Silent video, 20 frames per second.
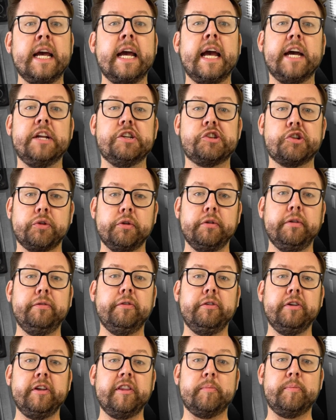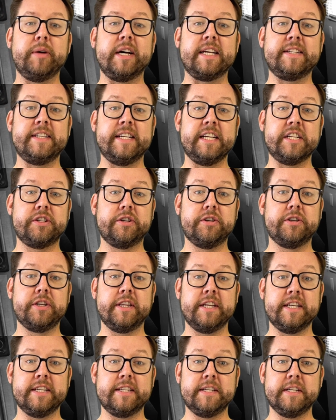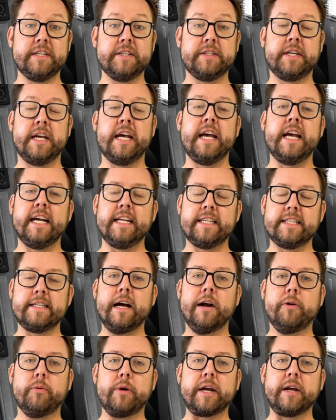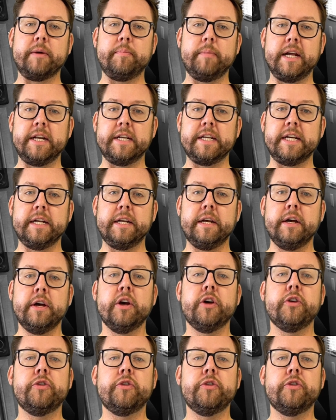And truthfully, the best answer to this is it's not recommended.